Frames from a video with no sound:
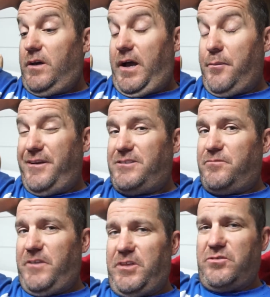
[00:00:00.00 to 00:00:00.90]
I made some
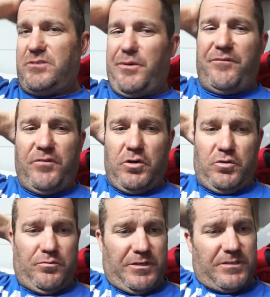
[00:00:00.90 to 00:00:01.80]
videos on my
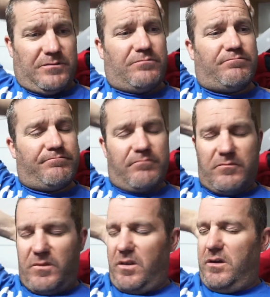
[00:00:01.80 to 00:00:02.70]
phone, but
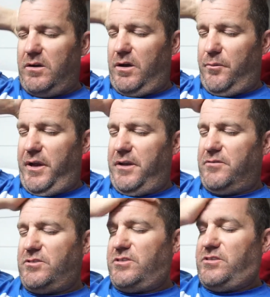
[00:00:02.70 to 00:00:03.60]
oh man, it
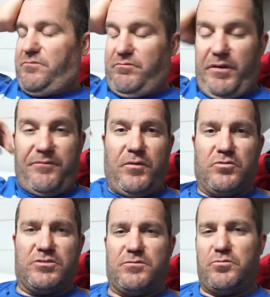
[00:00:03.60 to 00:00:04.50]
was just my
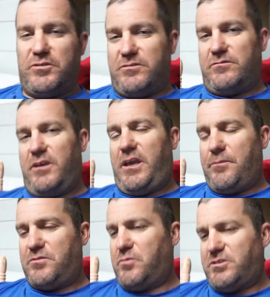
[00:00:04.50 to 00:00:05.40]
phone just wouldn't. It
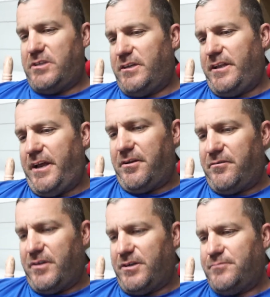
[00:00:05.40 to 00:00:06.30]
kept switching in and out of
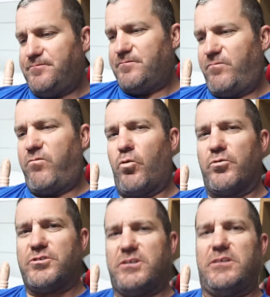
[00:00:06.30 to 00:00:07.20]
uh,
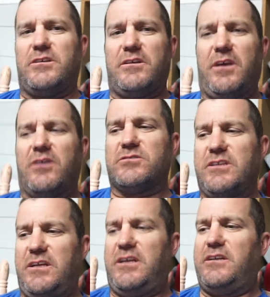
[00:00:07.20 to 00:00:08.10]
4G
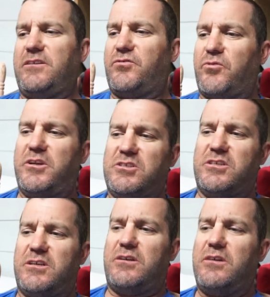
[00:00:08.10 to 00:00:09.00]
LTE to
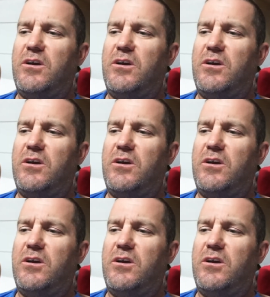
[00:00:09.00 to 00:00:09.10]
3G